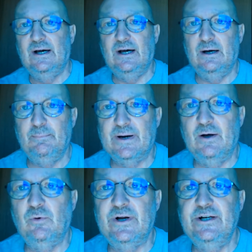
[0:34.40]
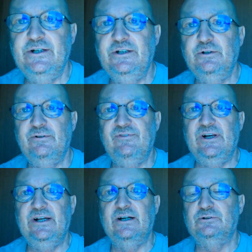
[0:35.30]
but I wanted to do a
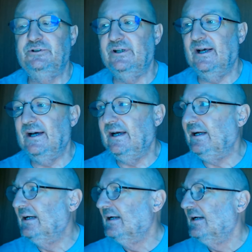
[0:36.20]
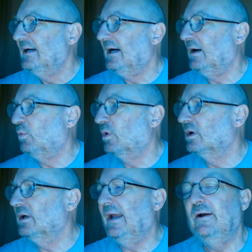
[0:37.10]
video today.
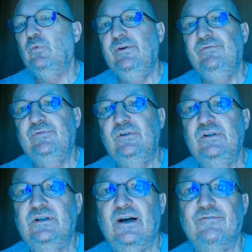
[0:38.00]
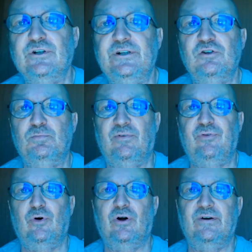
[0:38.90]
We've covered this
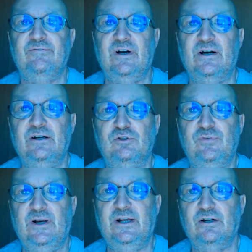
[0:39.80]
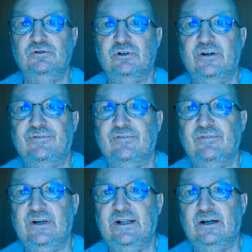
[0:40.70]
before in various videos or
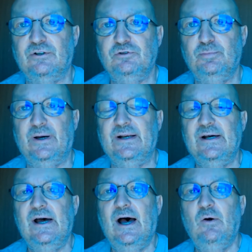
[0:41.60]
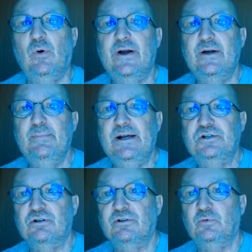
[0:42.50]
different videos, but I wanted to
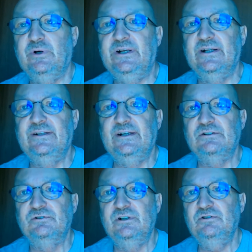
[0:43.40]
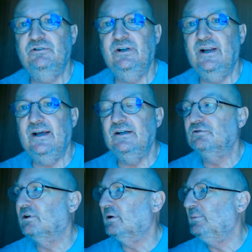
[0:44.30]
make sure that we did this. This today
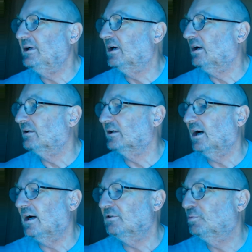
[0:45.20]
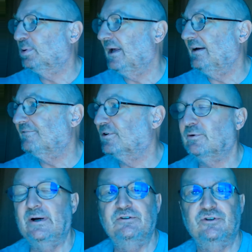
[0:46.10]
is going to be called God's Plan
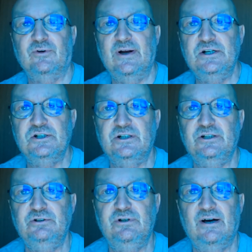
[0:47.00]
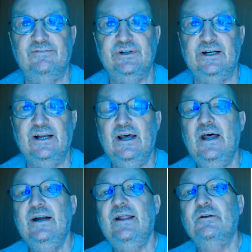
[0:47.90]
for Restoration and New Covenant.
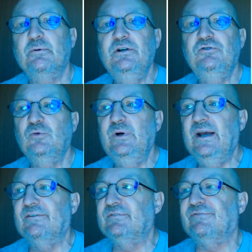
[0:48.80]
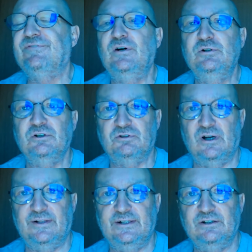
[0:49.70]
Now the reason we have to
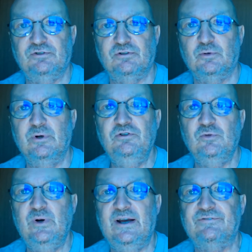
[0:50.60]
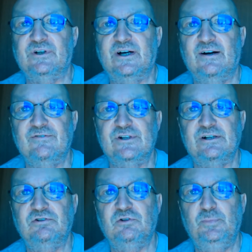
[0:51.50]
focus on this, or the reason we have to cover
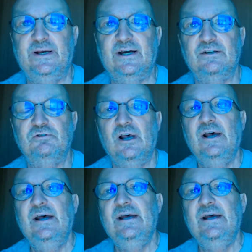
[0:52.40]
this, is because